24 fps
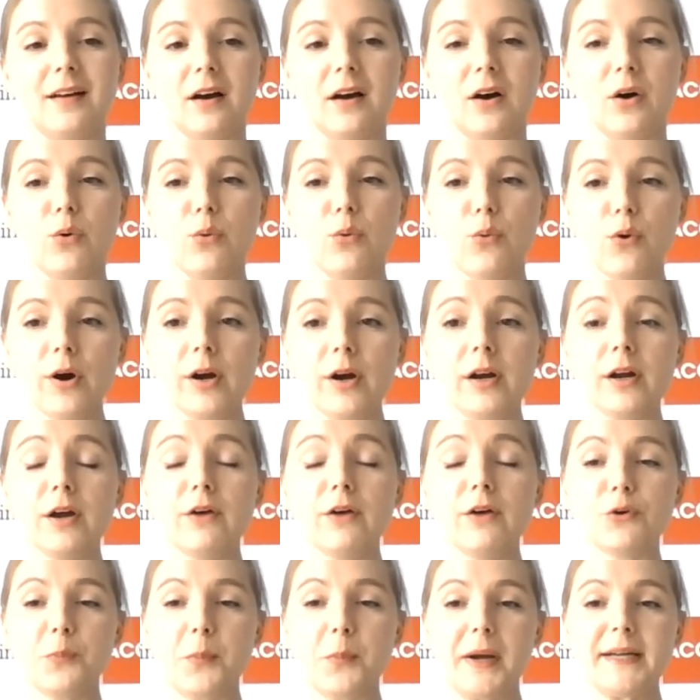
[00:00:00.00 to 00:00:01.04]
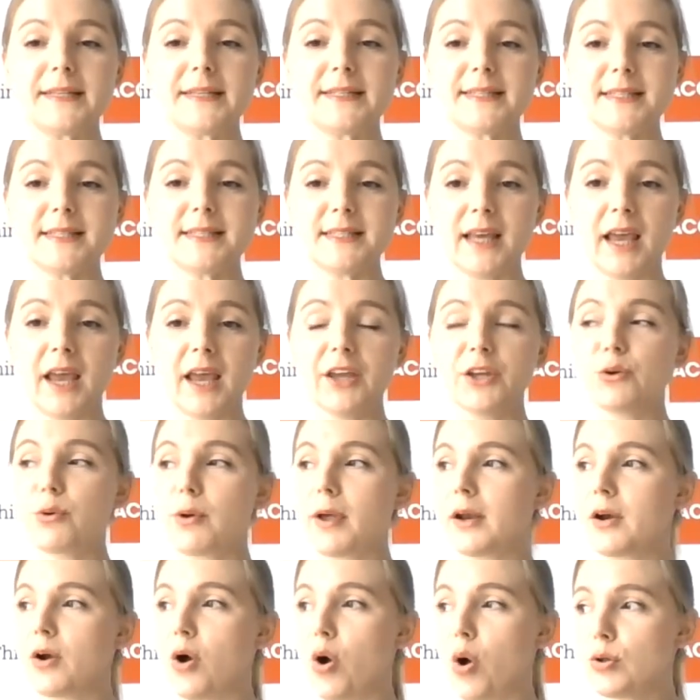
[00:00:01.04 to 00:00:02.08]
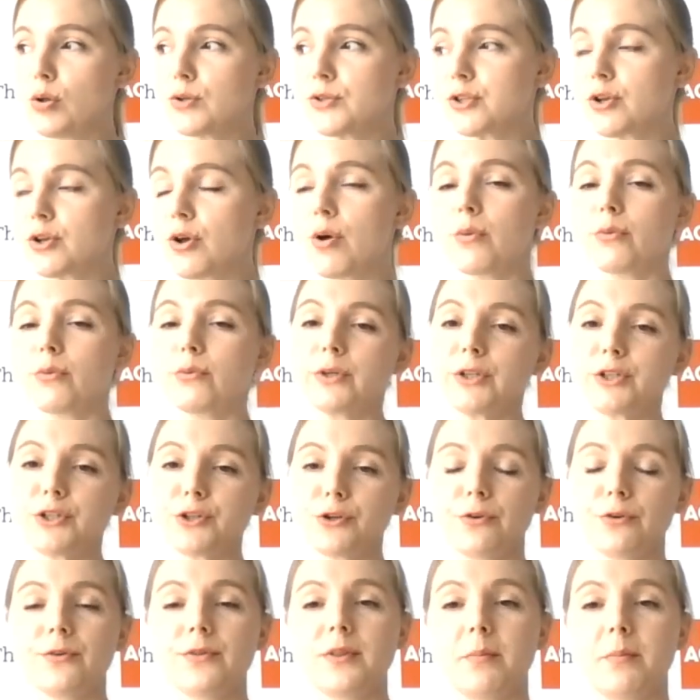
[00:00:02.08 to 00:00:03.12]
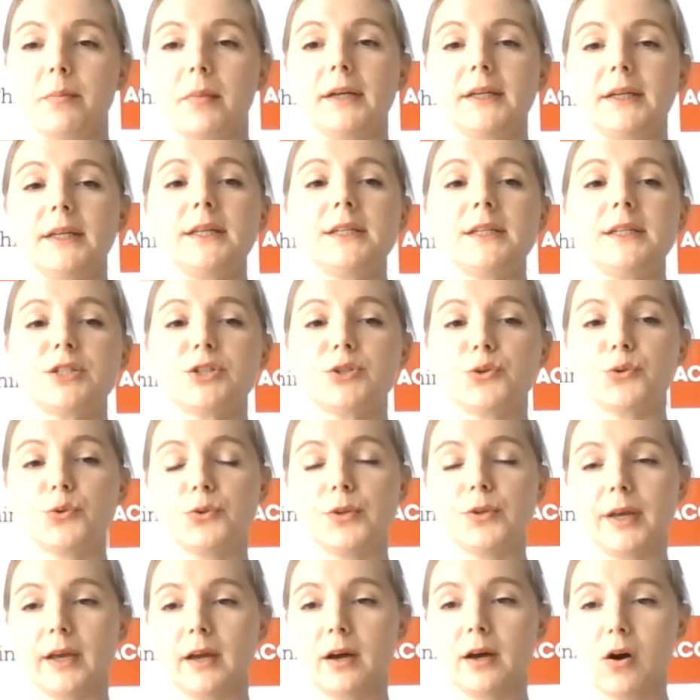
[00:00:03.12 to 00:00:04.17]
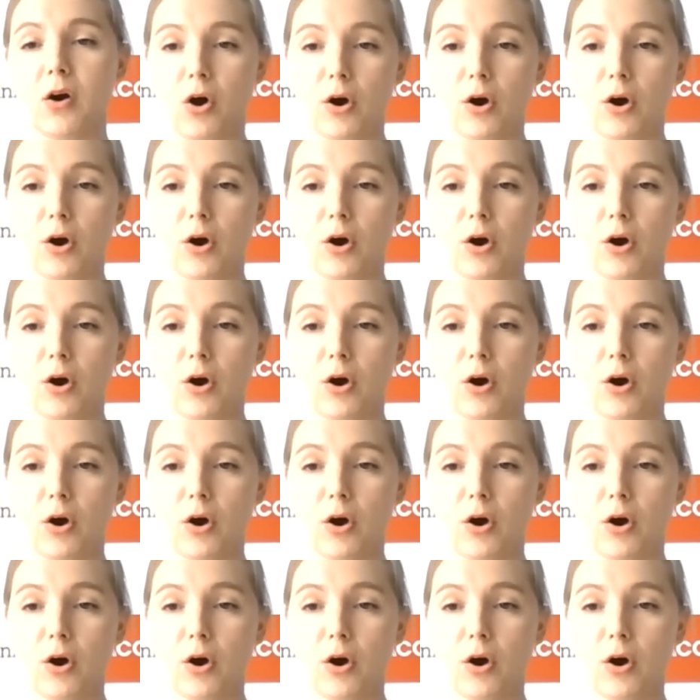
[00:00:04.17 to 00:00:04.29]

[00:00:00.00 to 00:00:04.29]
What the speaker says: Or from MyACCA, you can also return the money to the